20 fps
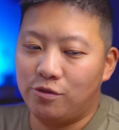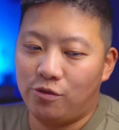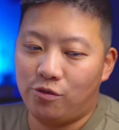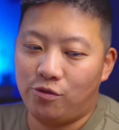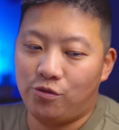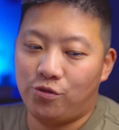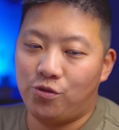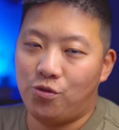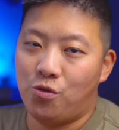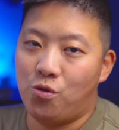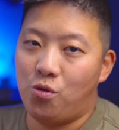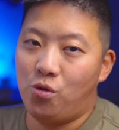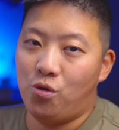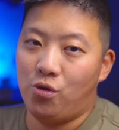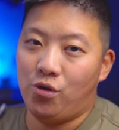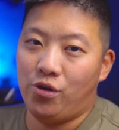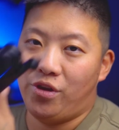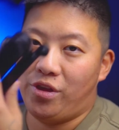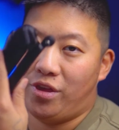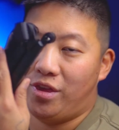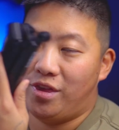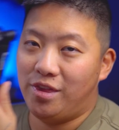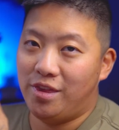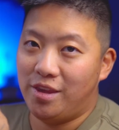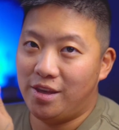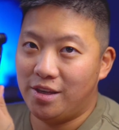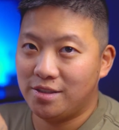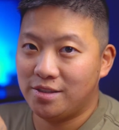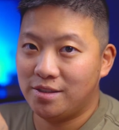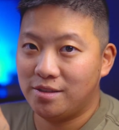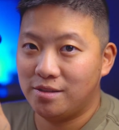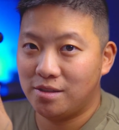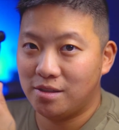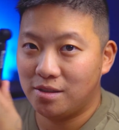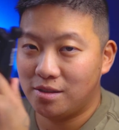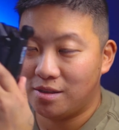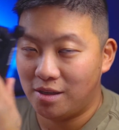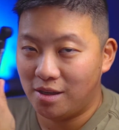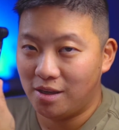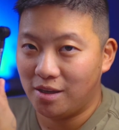for this
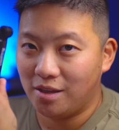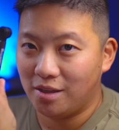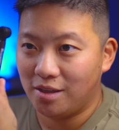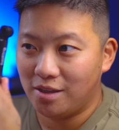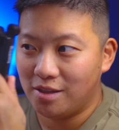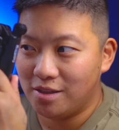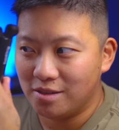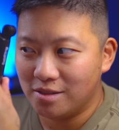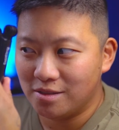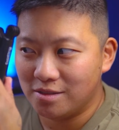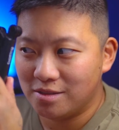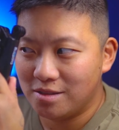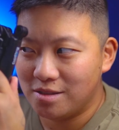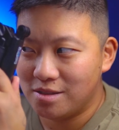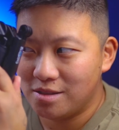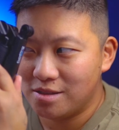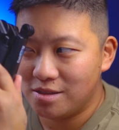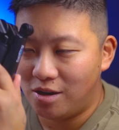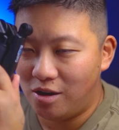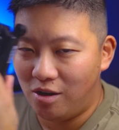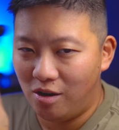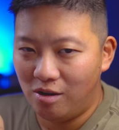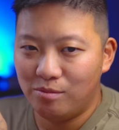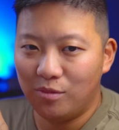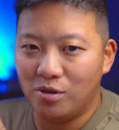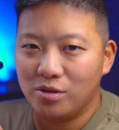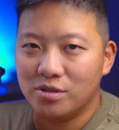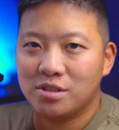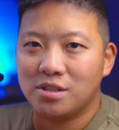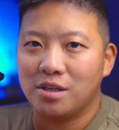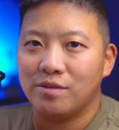thing is almost